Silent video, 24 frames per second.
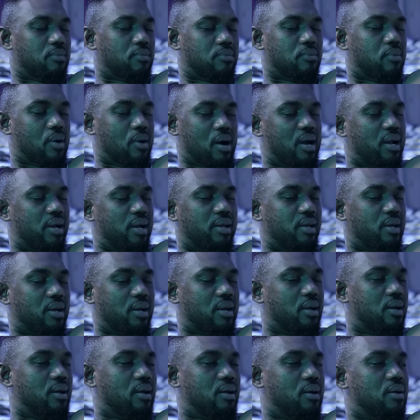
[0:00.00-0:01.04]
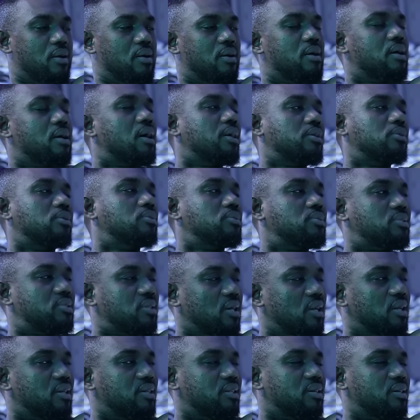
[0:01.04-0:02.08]
Why are you
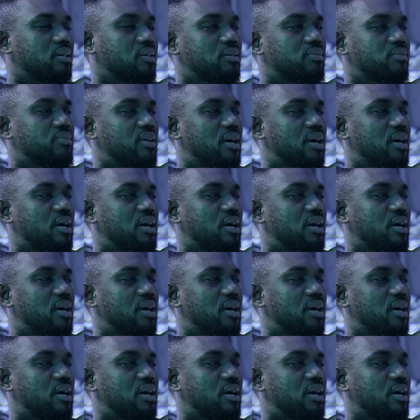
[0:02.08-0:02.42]
telling her